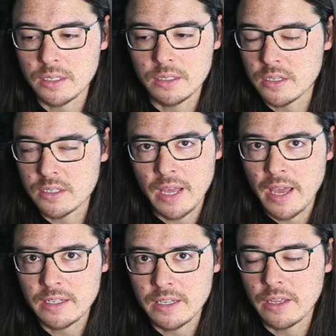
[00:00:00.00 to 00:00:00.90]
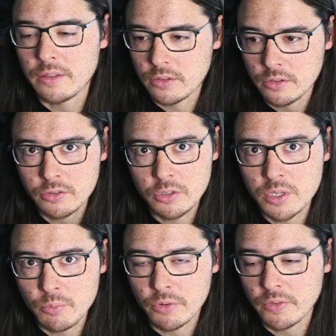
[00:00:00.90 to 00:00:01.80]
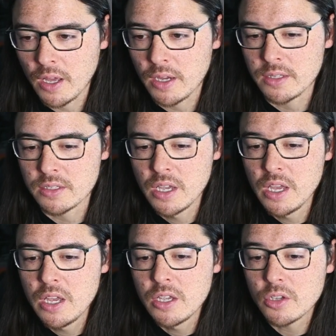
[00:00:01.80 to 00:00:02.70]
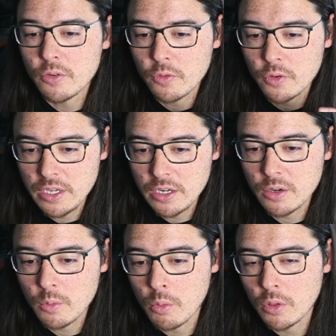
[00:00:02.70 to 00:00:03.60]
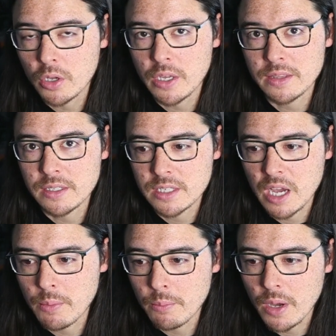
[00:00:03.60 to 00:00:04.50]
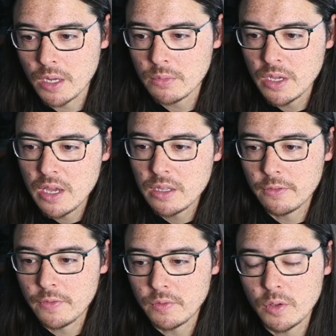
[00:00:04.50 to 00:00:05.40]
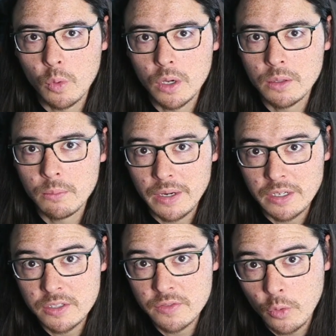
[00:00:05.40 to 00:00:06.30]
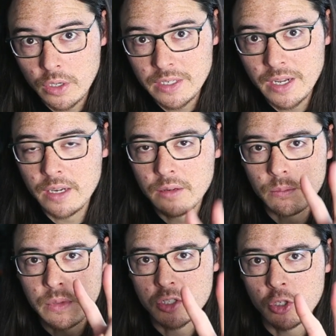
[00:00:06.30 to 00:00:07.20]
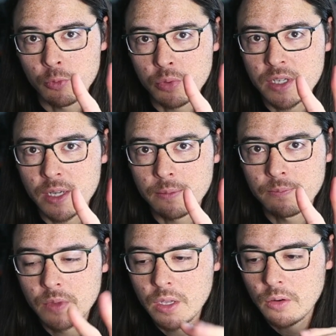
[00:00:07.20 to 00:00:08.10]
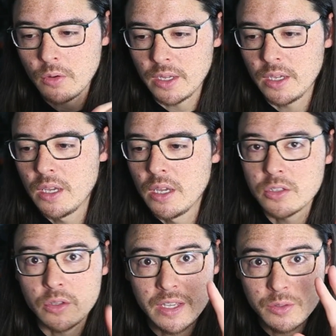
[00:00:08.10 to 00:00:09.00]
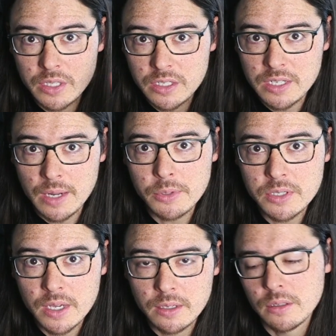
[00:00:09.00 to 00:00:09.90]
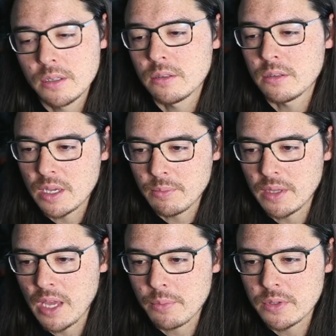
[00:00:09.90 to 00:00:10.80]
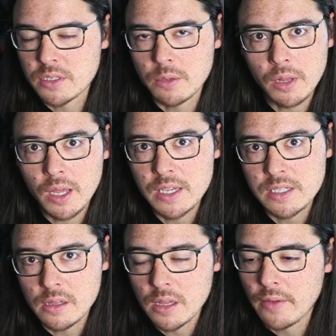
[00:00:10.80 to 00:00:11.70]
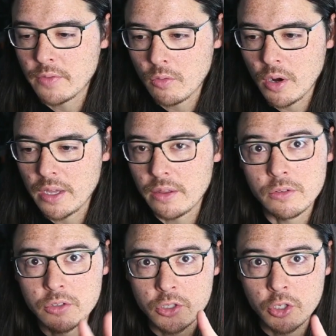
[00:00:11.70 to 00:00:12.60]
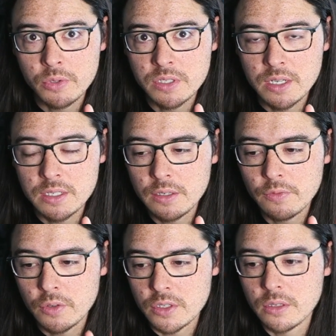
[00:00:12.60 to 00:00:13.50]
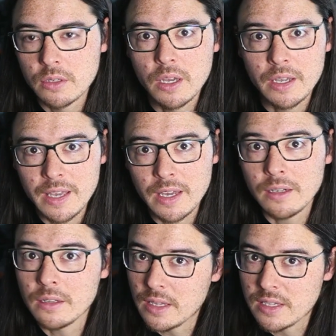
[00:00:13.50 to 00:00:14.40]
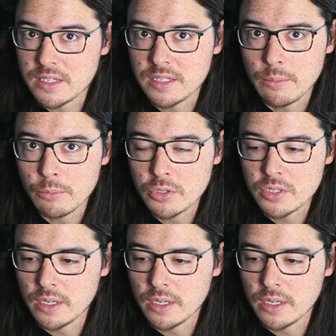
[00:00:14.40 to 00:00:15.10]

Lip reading: It doesn't add together. They're two separate lines. So for here, when we're looking at the top and bottom, the 51 minus 49 means 2%, right? So that's within 10%. The same thing happens and applies to the left and right. There's a 2% difference. Again, less than 10%.